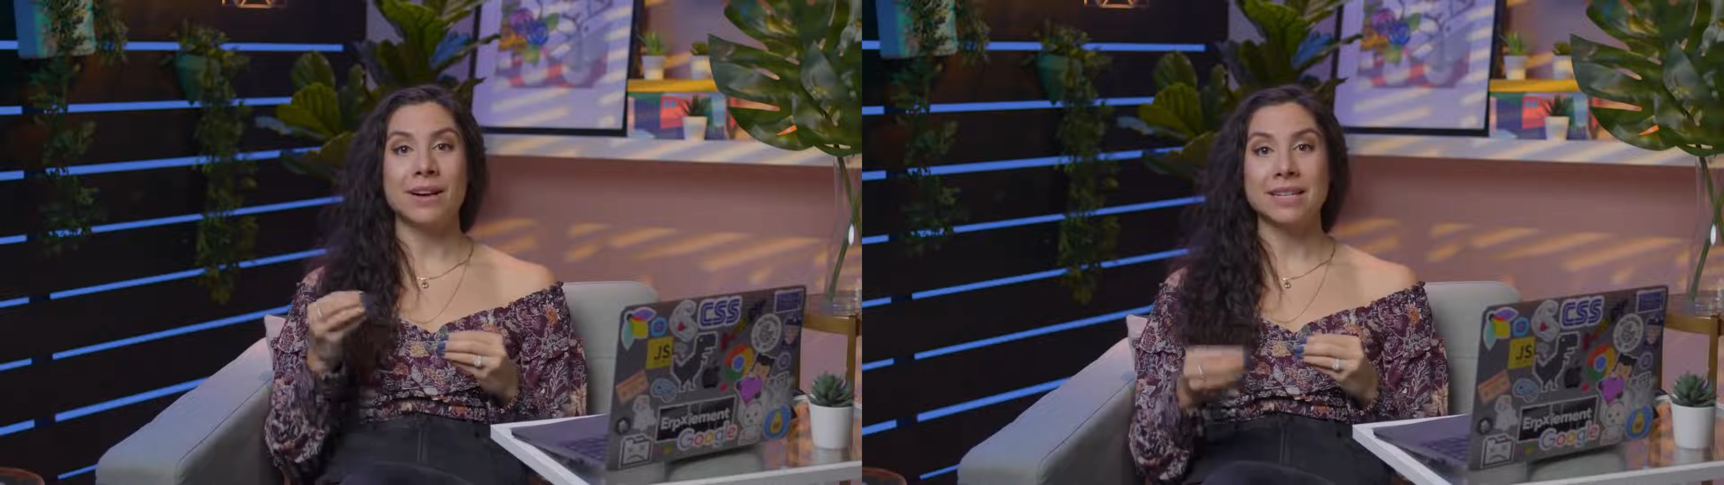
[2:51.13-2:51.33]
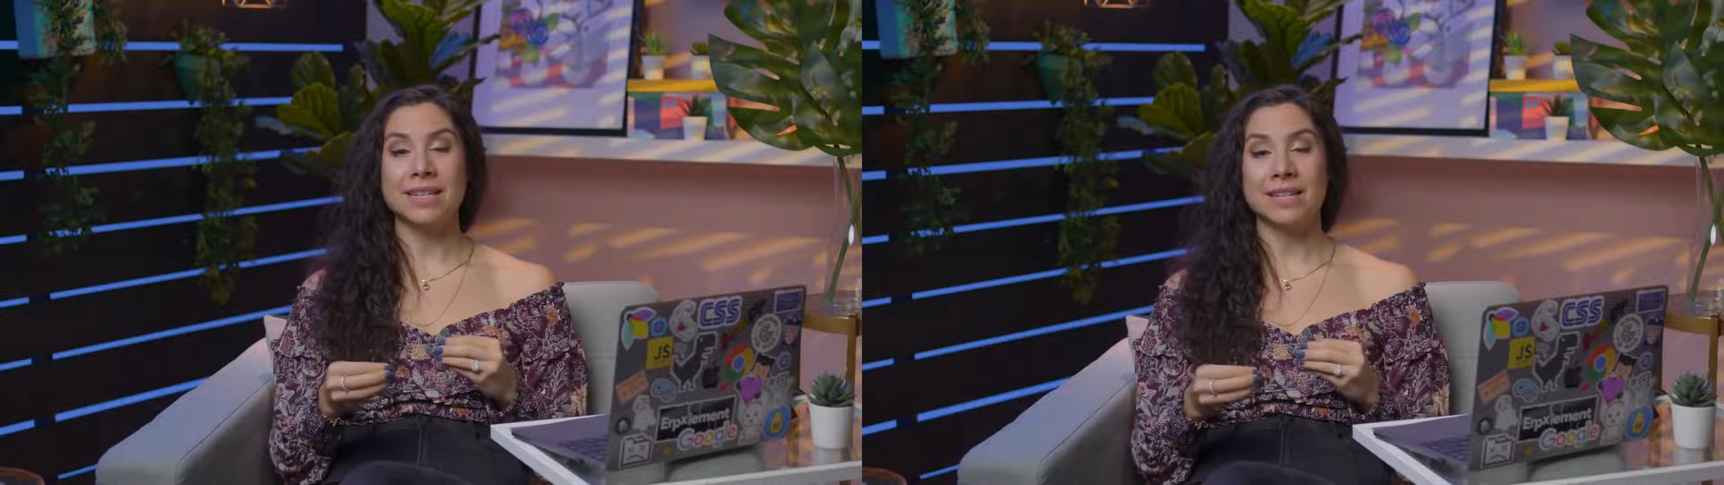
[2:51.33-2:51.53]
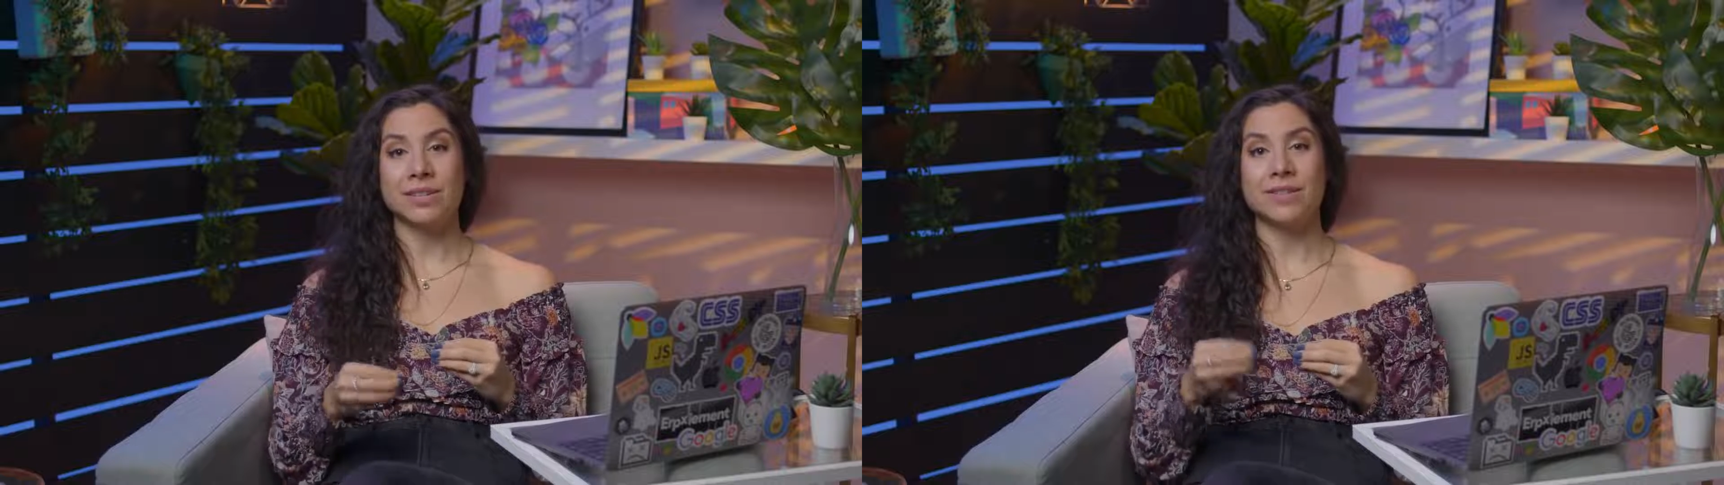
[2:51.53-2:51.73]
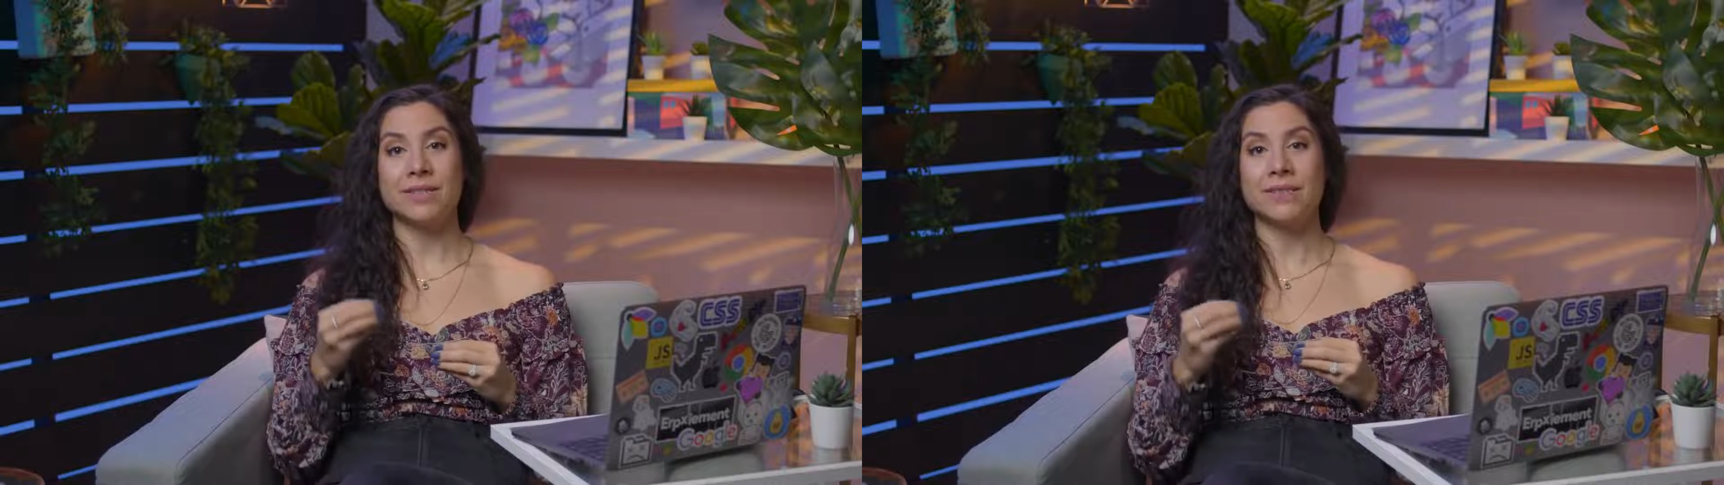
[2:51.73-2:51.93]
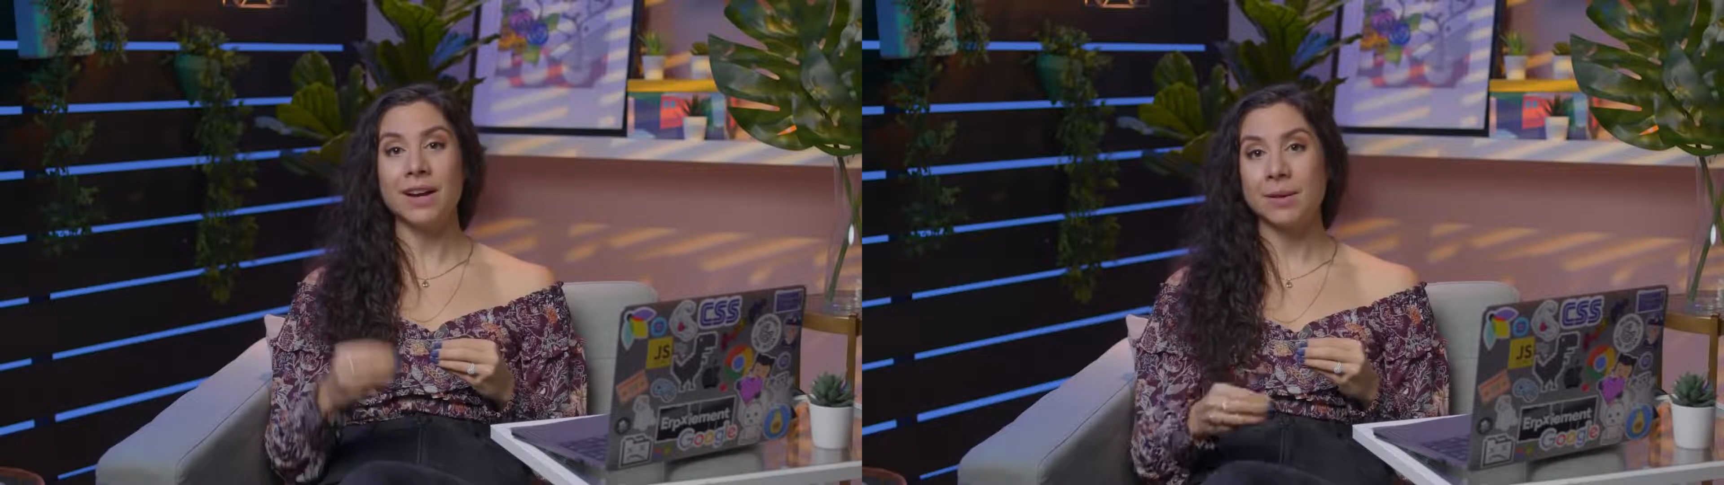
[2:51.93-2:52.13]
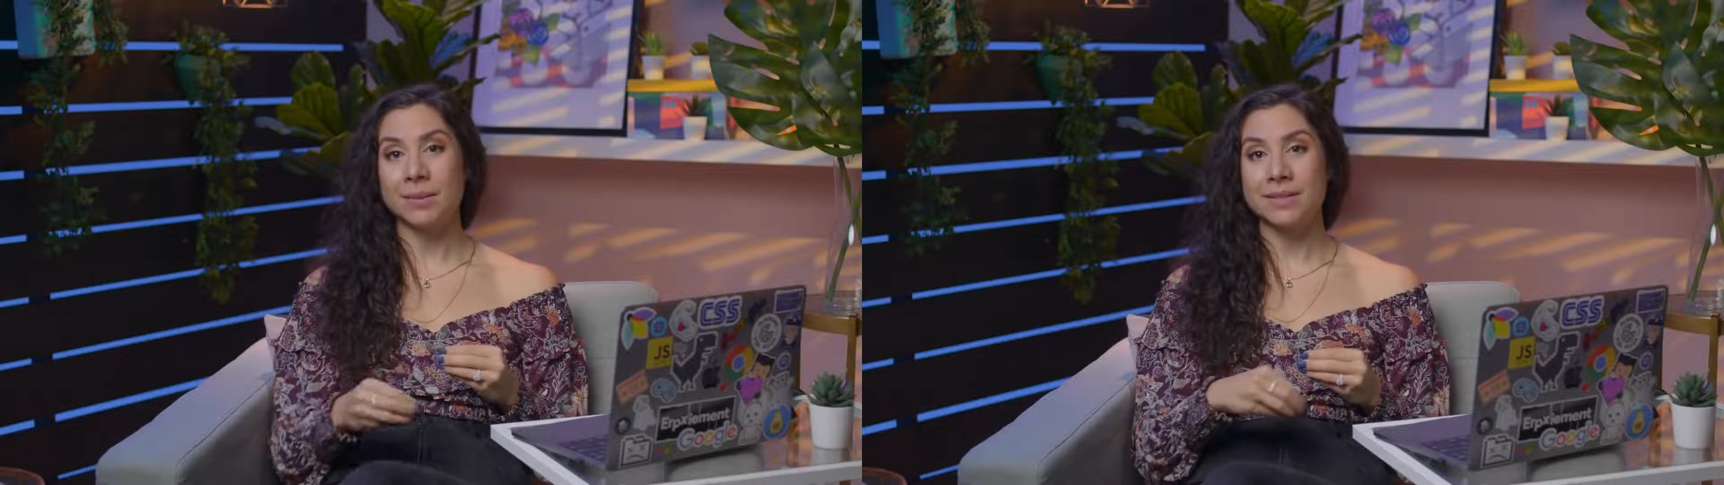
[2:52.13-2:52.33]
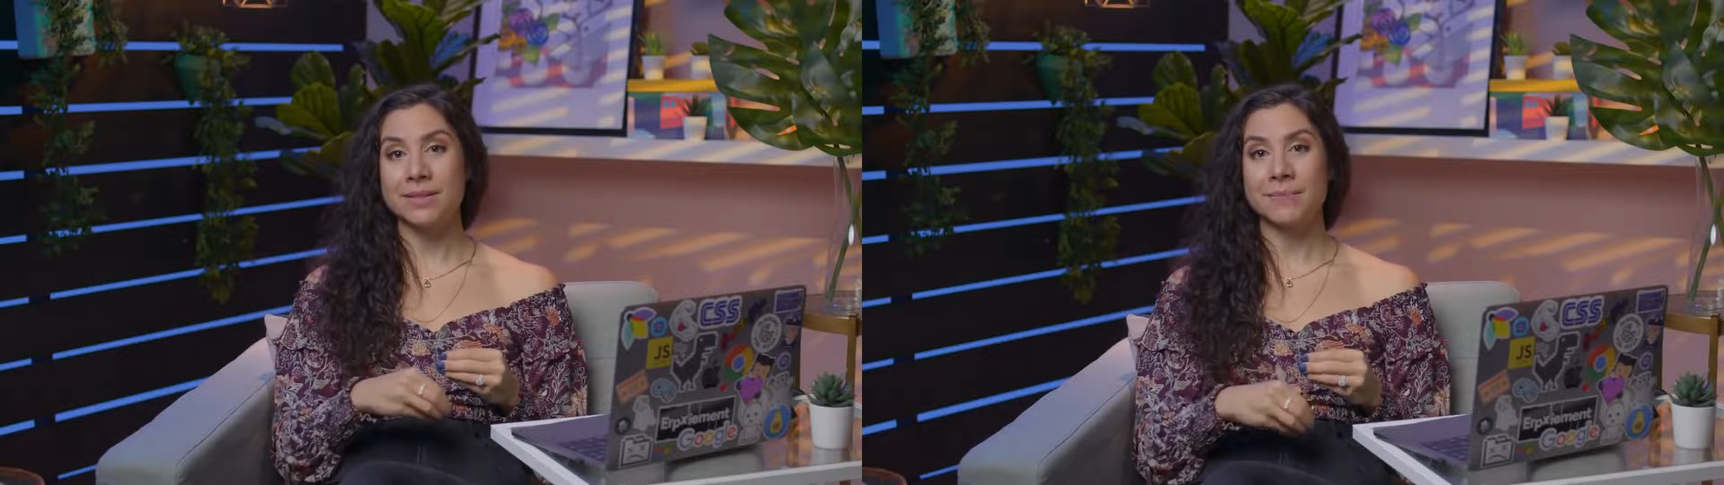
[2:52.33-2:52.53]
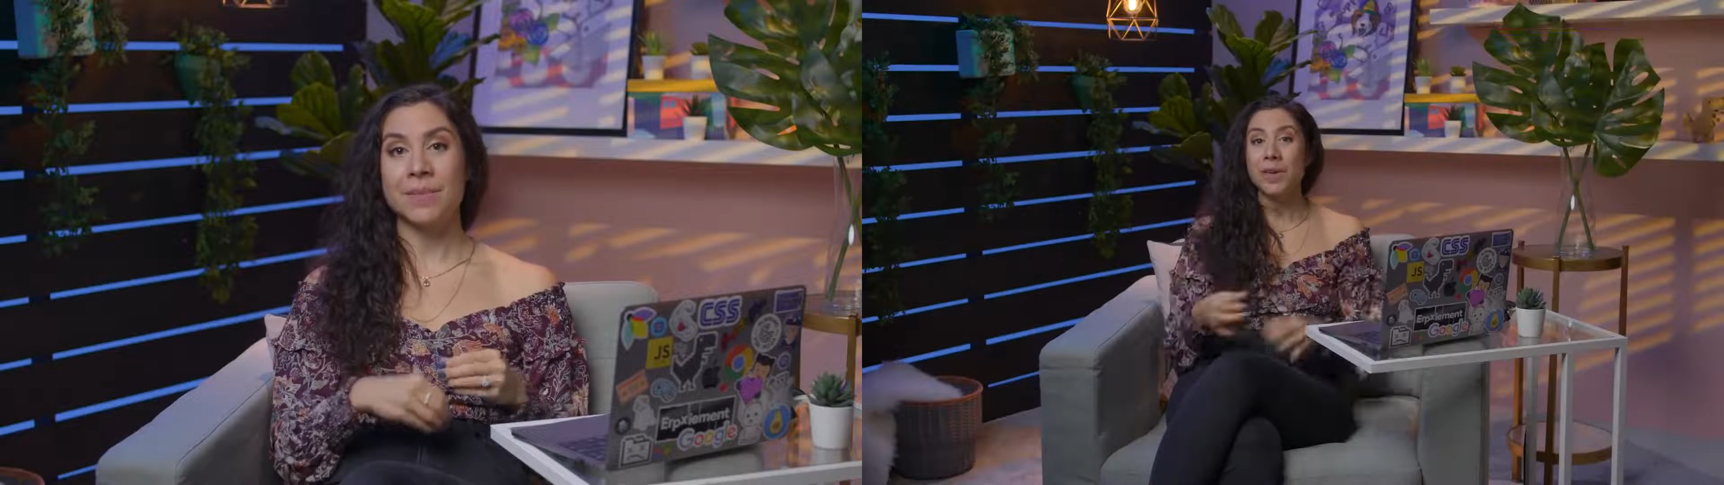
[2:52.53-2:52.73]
architectures and environments.